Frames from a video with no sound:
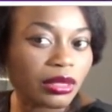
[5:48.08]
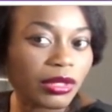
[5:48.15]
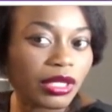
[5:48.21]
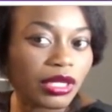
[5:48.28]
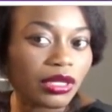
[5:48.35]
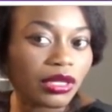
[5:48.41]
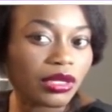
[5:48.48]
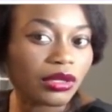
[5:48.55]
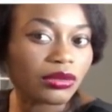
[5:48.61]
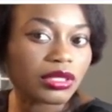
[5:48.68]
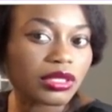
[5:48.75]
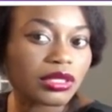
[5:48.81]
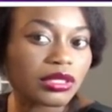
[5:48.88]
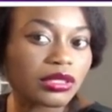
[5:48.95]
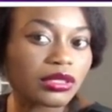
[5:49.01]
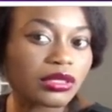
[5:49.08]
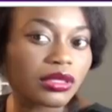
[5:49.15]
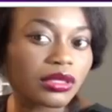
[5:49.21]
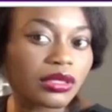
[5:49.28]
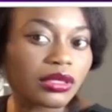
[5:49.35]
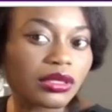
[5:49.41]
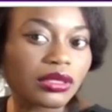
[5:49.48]
Make sure to subscribe,
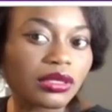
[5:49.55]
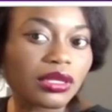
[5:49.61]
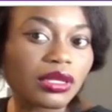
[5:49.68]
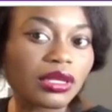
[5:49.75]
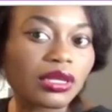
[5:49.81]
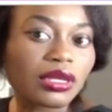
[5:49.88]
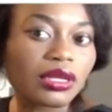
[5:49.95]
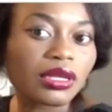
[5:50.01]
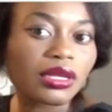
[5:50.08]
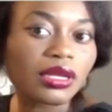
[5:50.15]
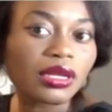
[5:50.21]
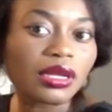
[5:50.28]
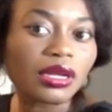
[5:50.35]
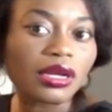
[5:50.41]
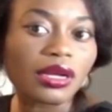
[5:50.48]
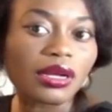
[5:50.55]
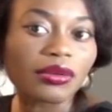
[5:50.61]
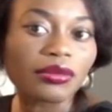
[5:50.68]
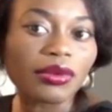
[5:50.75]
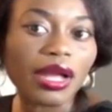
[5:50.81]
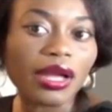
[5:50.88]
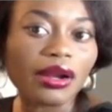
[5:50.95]
like, and share my
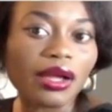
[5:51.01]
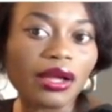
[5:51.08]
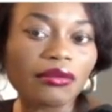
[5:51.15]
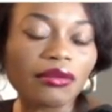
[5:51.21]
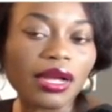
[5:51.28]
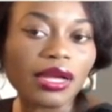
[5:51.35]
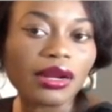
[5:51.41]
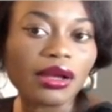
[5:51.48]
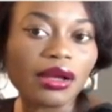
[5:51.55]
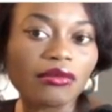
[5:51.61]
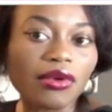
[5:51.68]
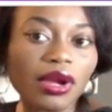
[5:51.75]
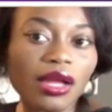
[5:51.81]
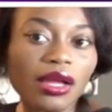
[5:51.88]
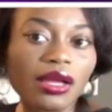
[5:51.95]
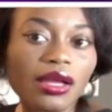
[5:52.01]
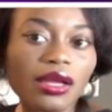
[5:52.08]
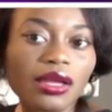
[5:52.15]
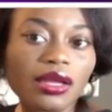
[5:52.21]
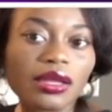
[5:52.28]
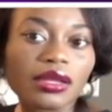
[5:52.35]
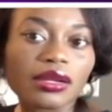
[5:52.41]
videos. You can also visit
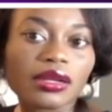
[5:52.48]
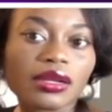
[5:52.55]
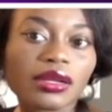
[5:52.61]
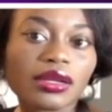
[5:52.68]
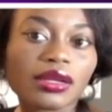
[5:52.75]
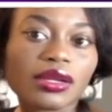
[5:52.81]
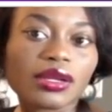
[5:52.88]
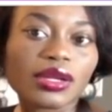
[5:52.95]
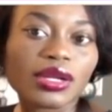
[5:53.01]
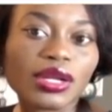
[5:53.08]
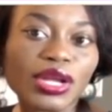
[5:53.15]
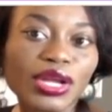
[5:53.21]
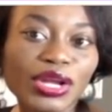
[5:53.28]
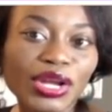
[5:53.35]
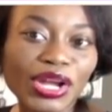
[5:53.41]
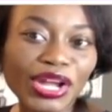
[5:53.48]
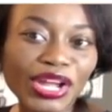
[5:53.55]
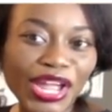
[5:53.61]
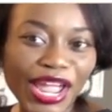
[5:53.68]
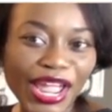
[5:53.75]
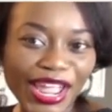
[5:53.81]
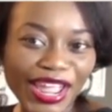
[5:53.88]
lovelytea.com to purchase any
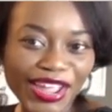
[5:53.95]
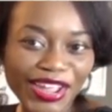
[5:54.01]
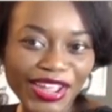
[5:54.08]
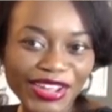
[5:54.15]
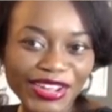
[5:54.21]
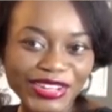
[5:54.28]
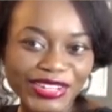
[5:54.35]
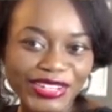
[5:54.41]
merchandise.